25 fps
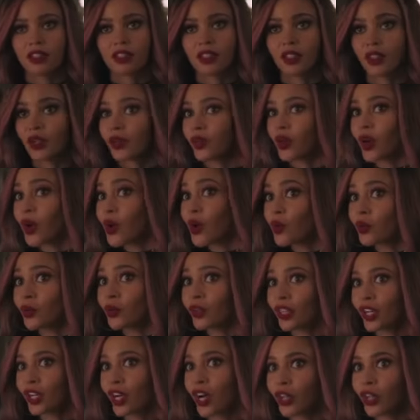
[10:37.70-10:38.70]
You don't
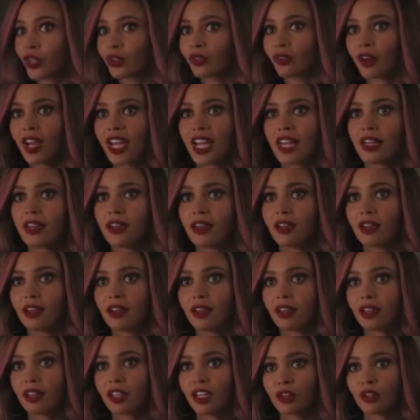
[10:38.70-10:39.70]
own the color red.
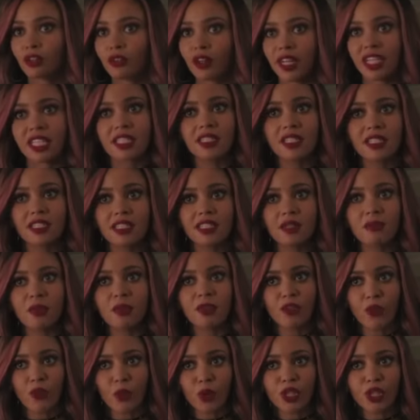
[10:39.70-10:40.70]
Red existed
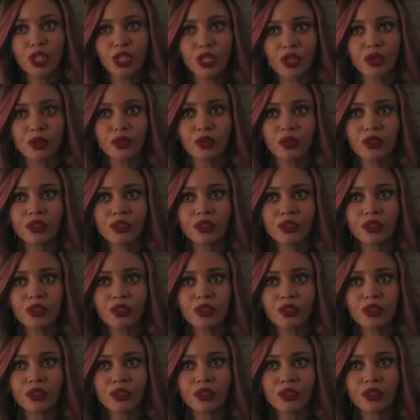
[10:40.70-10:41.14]
before you.